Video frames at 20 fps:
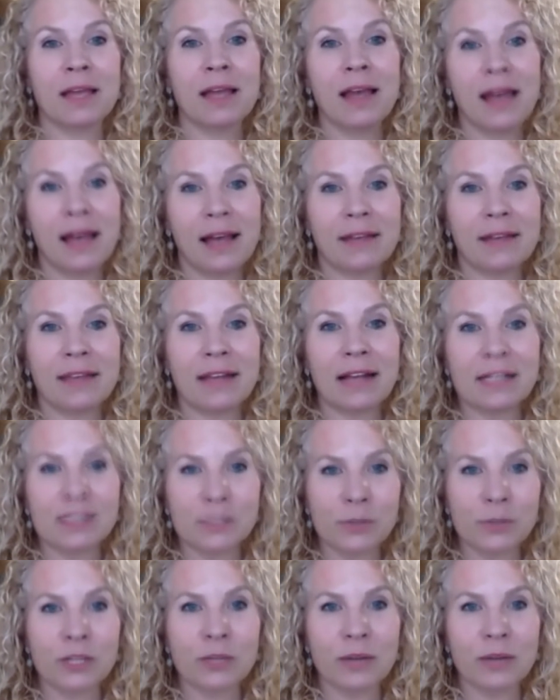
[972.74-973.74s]
And that's
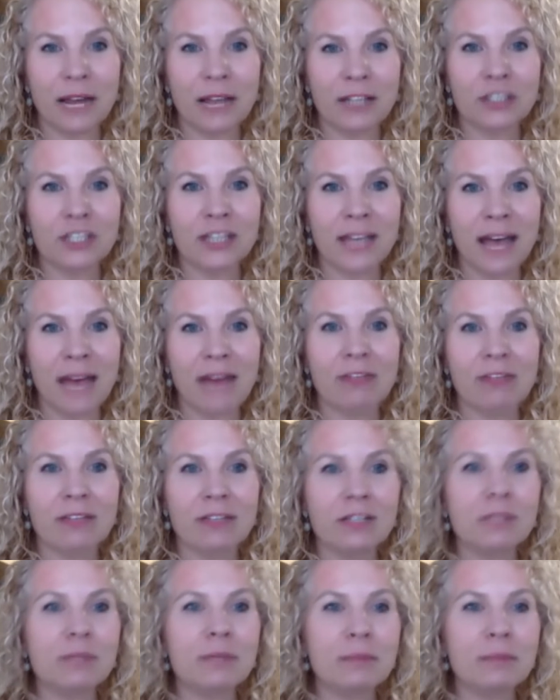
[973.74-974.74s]
where you would actually have a
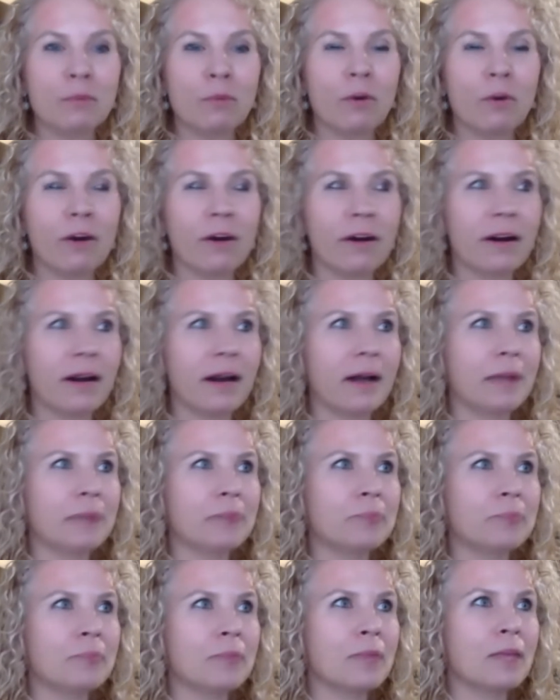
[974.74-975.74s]
little bit more
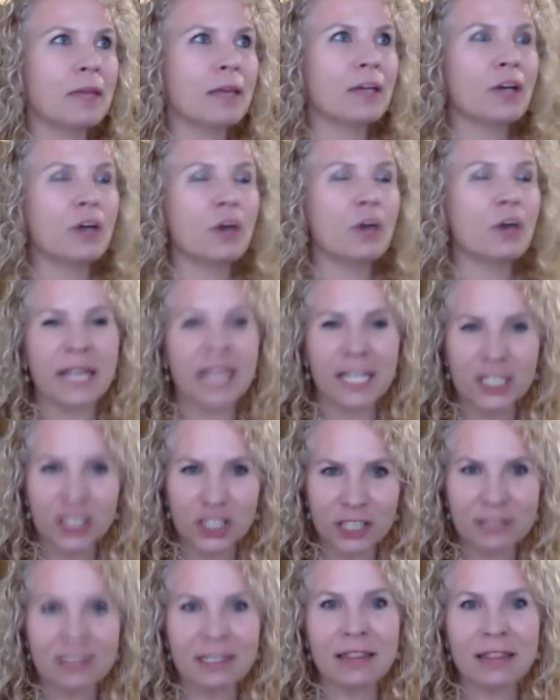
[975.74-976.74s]
um,
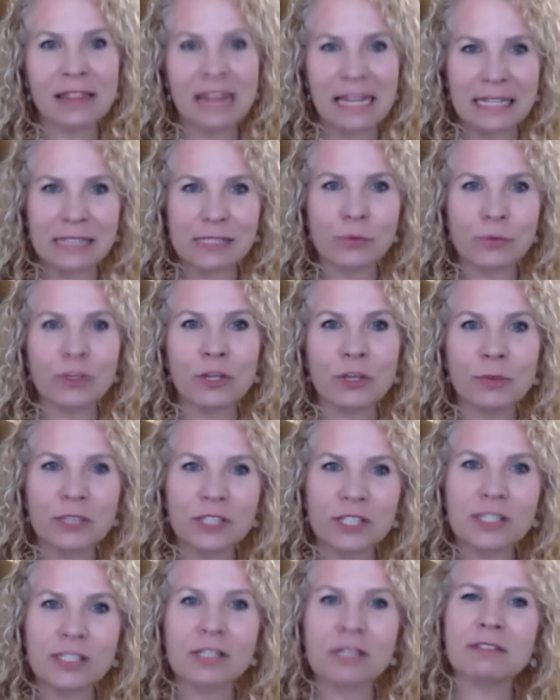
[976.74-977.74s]
cohesion and things where you would
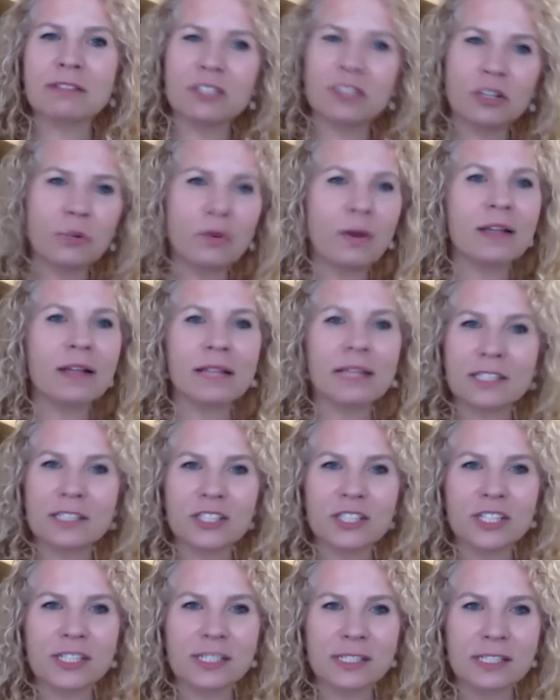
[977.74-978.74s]
just go, you know what, let's
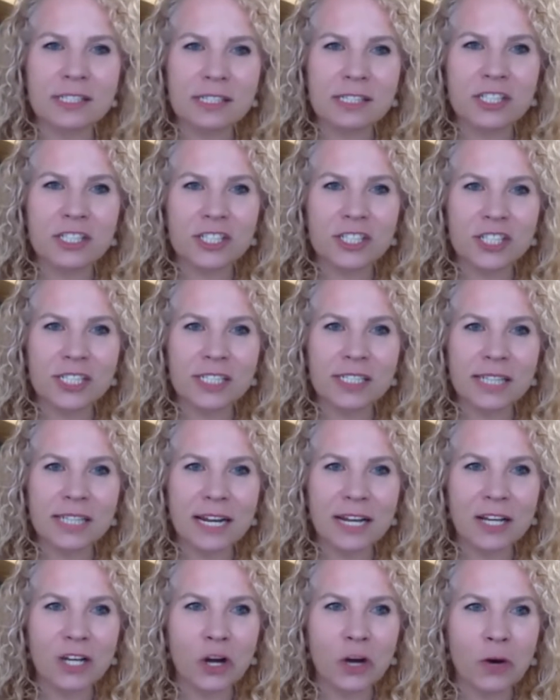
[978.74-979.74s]
just, let's just let
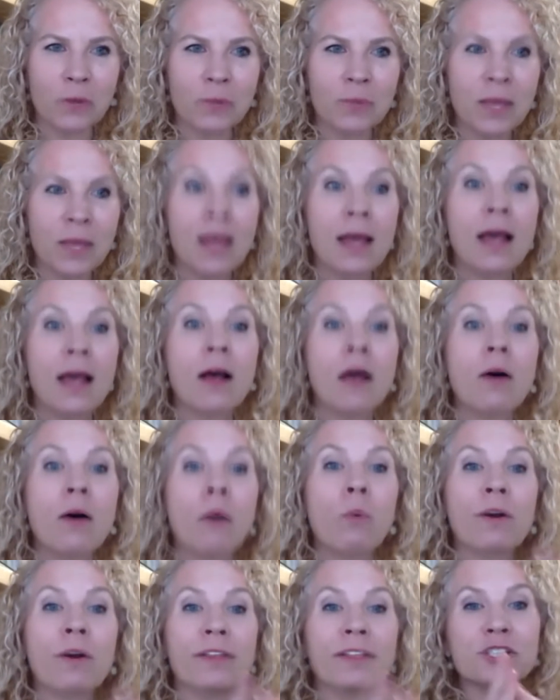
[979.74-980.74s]
it go
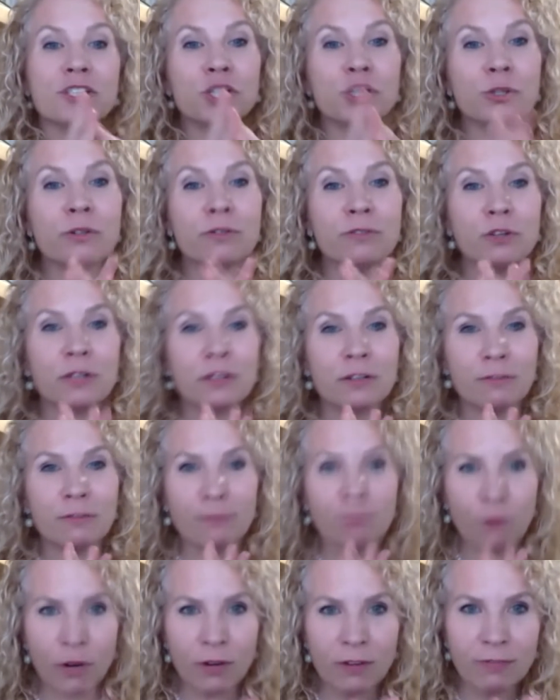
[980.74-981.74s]
where the two of you can
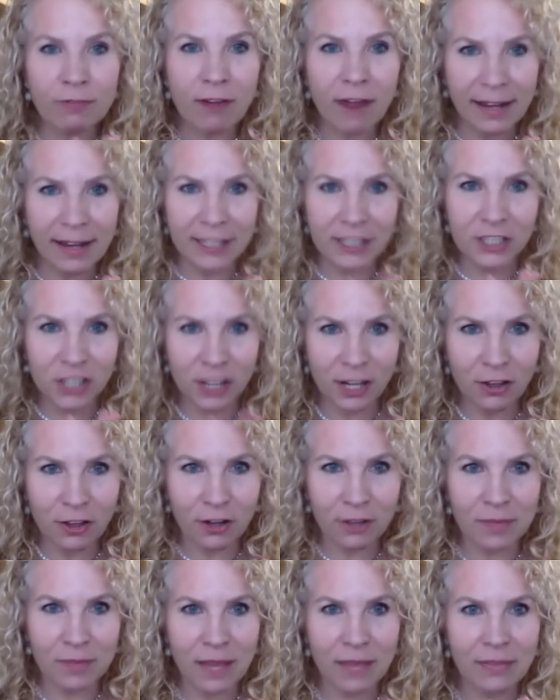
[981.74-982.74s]
fortify each
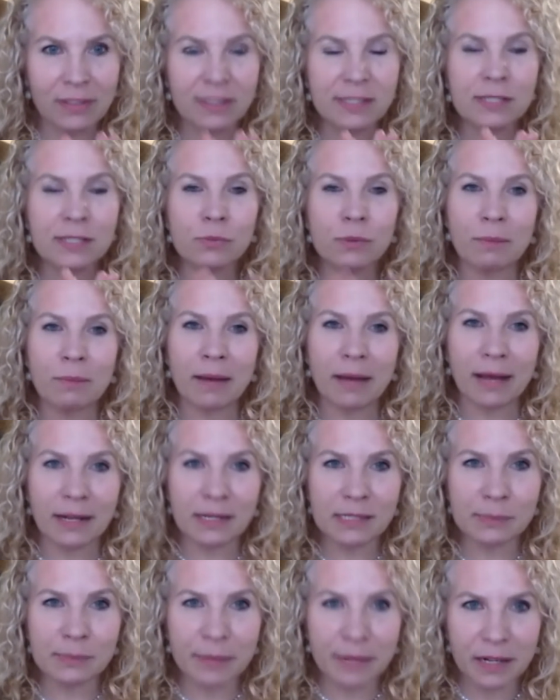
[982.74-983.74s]
other. And this is what my
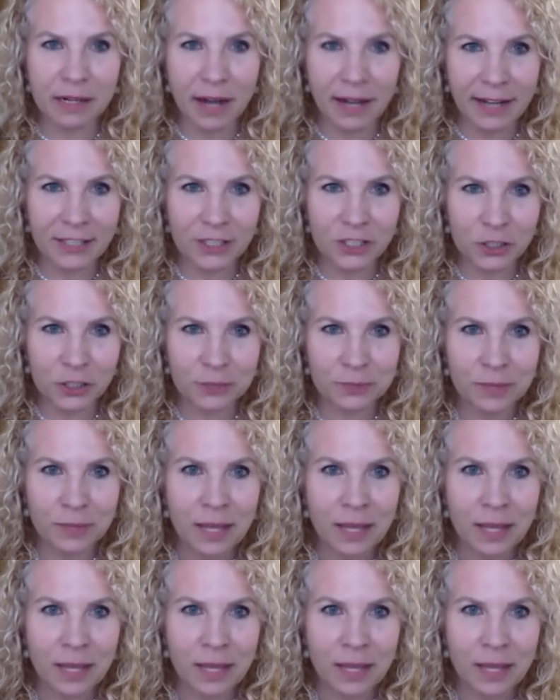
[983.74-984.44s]
husband and I do